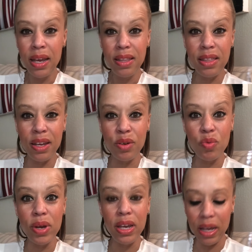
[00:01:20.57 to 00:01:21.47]
then
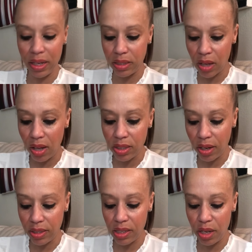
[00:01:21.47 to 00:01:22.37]
we exalt
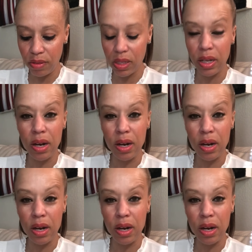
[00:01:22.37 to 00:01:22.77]
ourselves in